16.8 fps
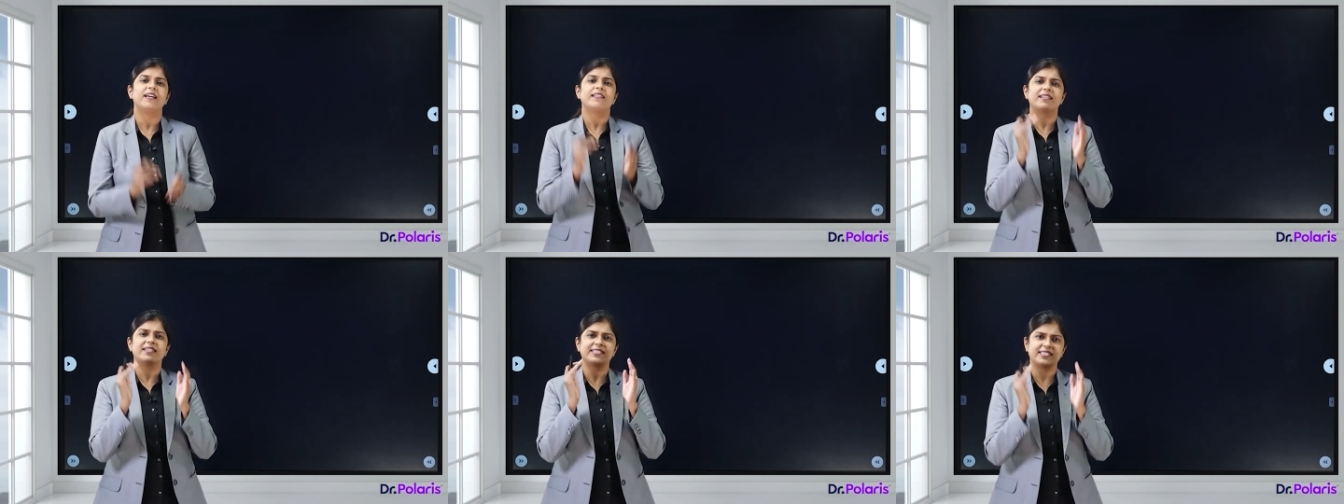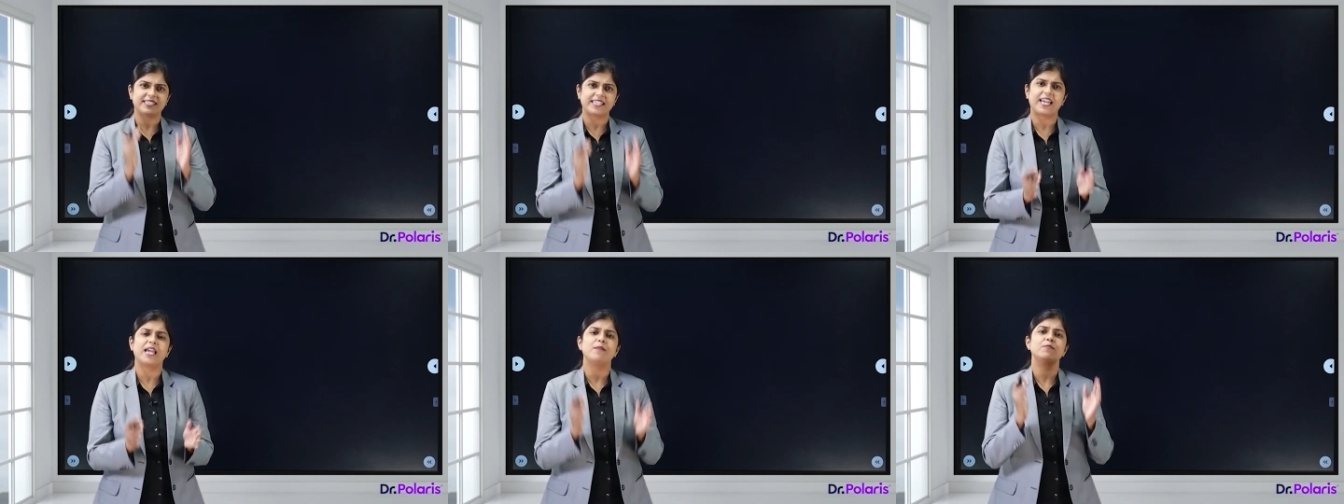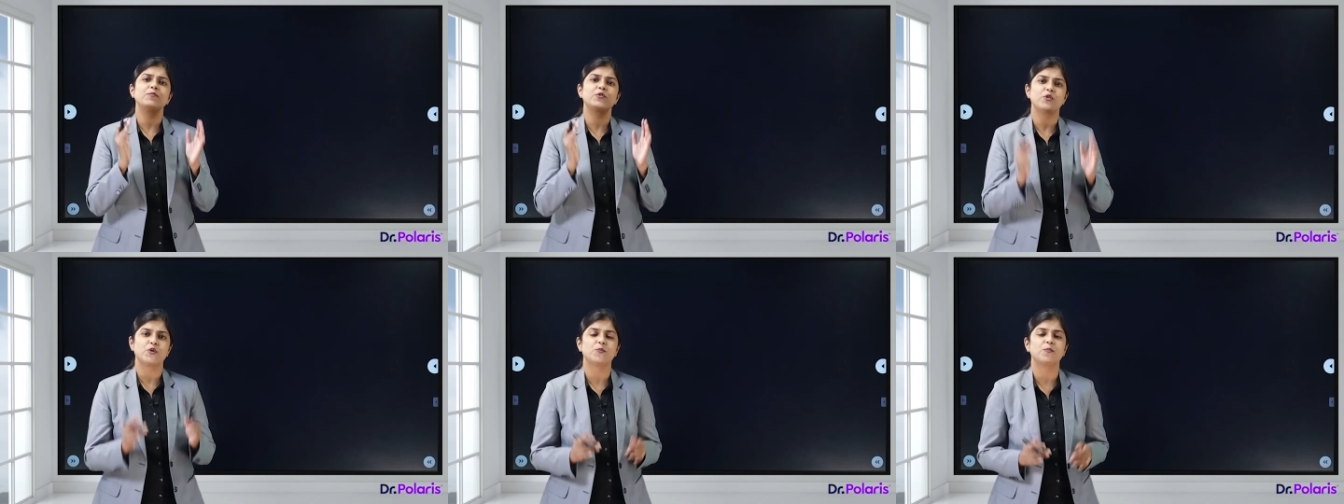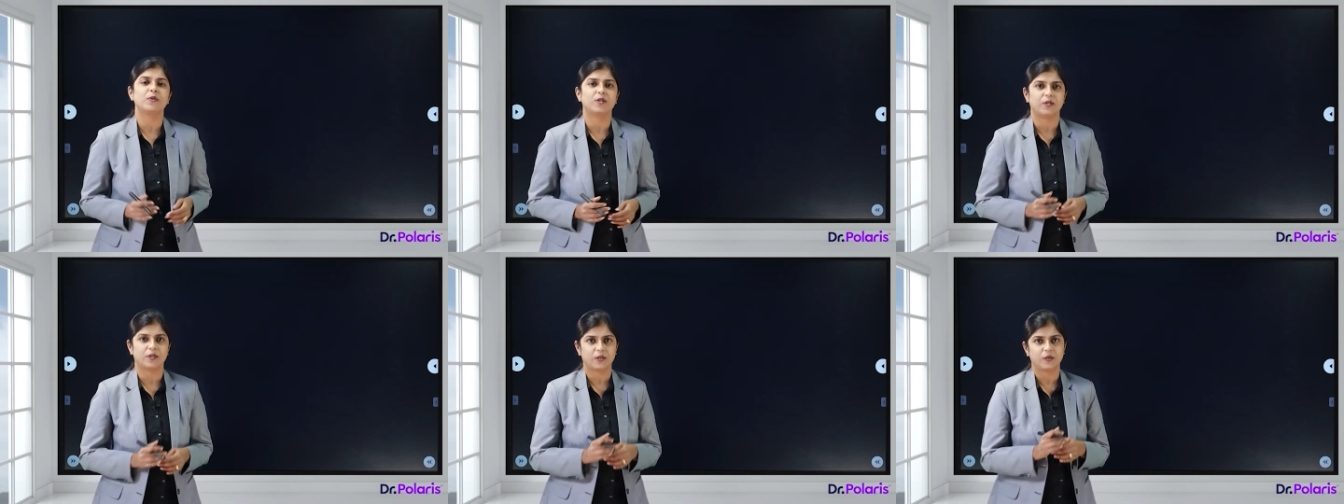the same
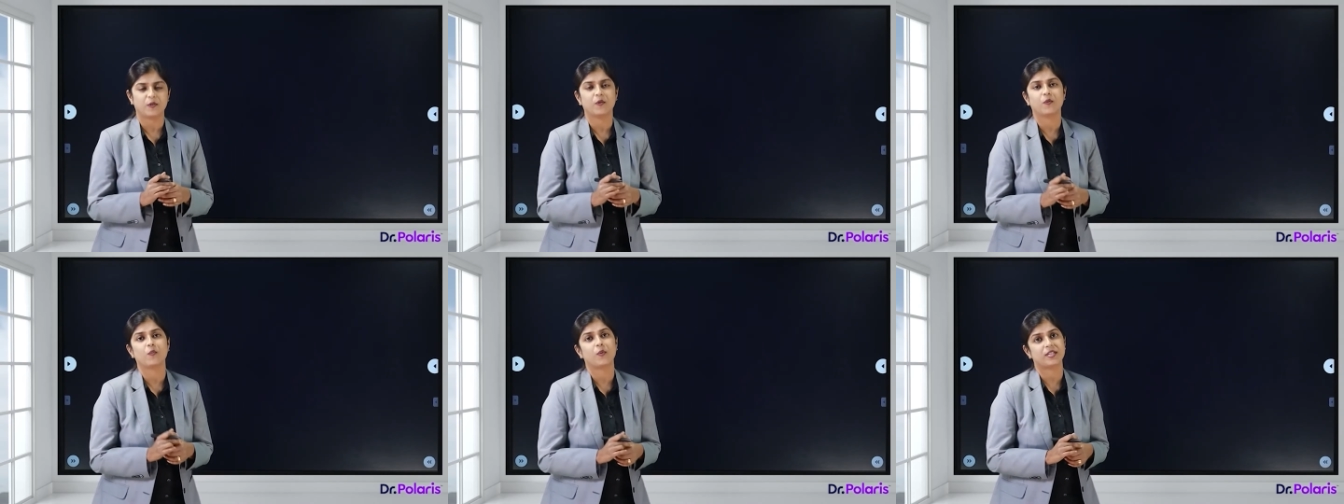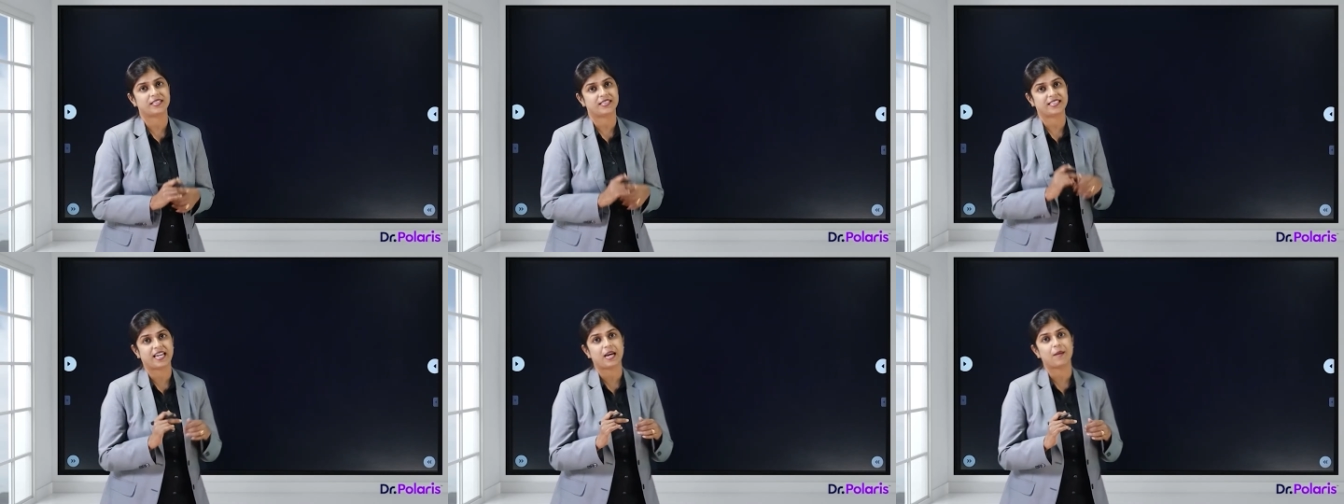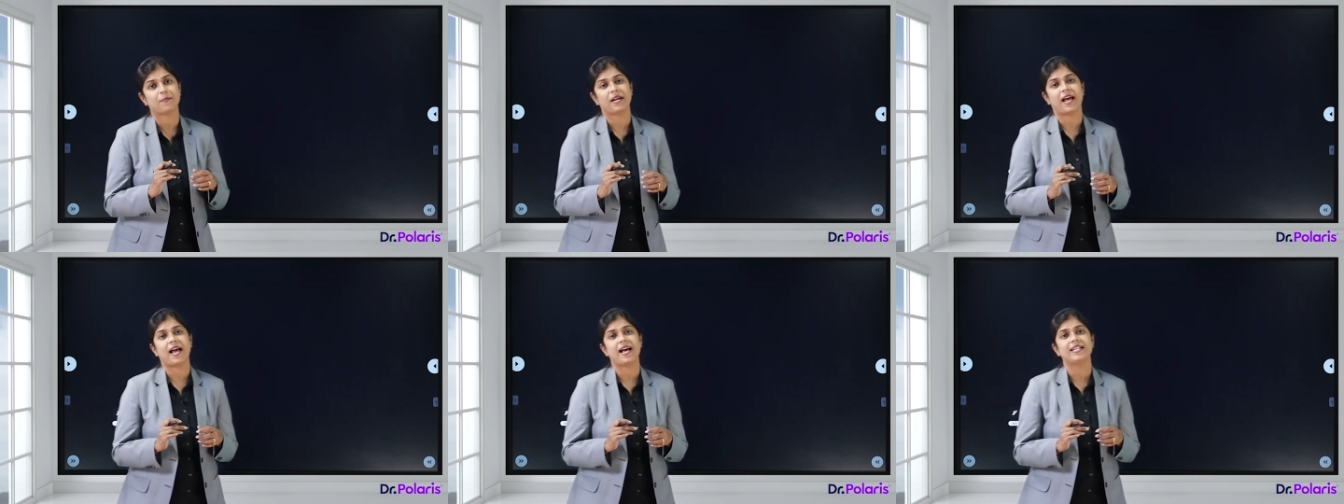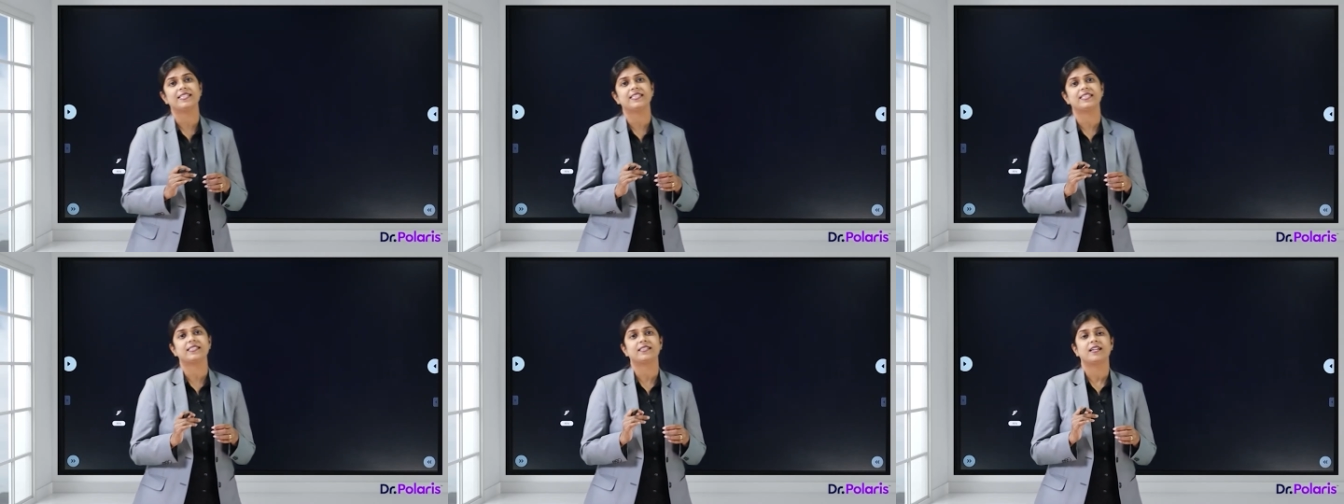tumor was named
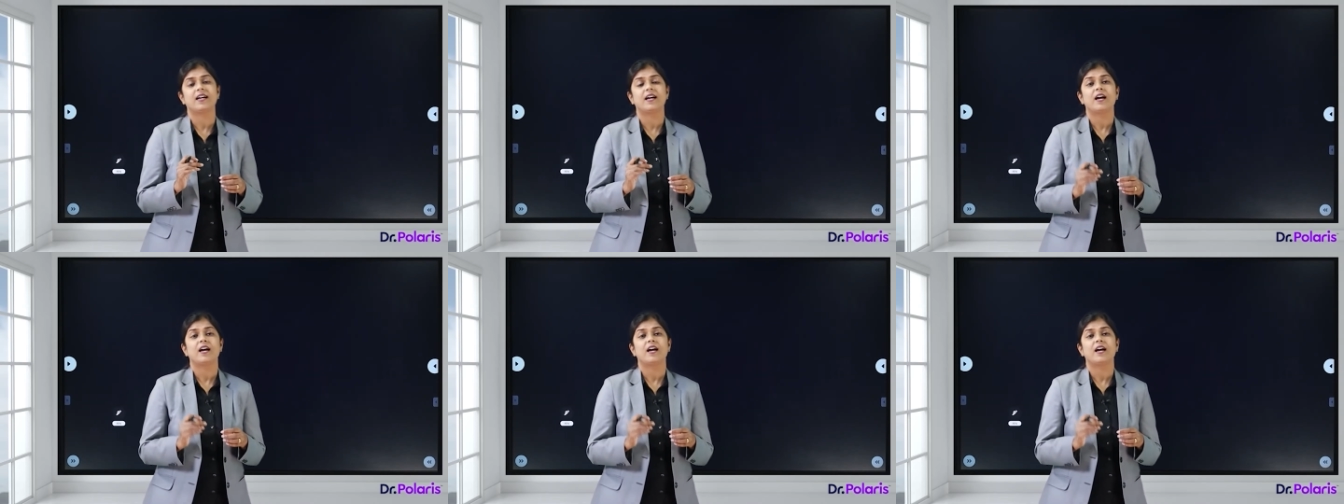as